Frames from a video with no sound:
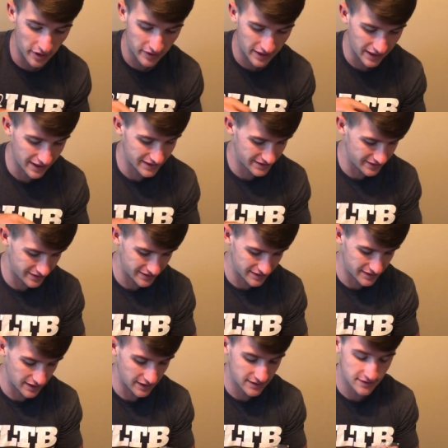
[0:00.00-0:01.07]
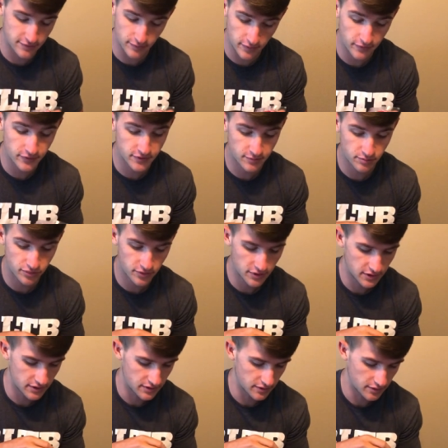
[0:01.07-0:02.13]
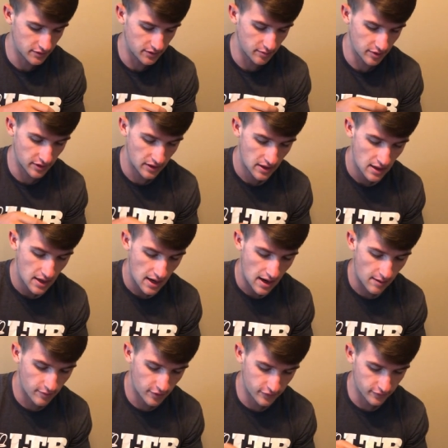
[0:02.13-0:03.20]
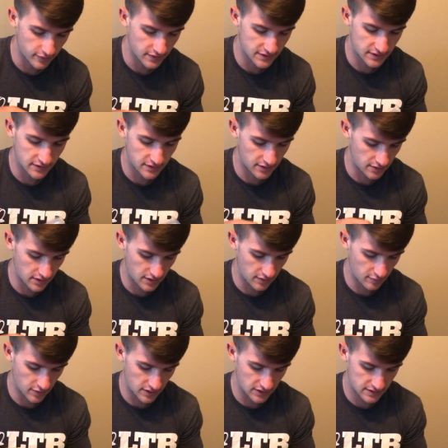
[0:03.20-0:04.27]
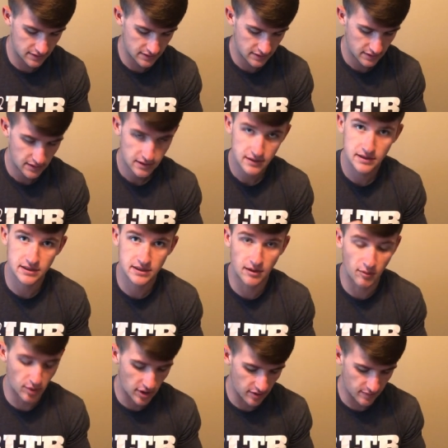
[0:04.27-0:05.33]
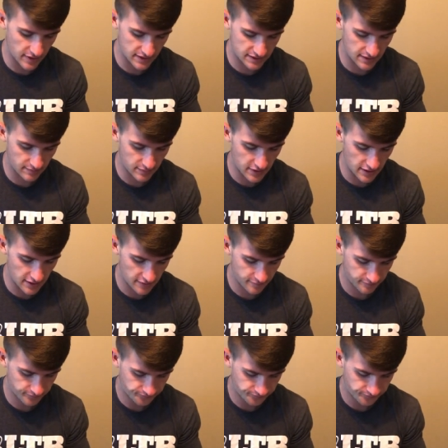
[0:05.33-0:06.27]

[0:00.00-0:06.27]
milk, I guess you could say, because the river is pretty dirty, but I wanna throw these in here anyways, since I bought them that same day.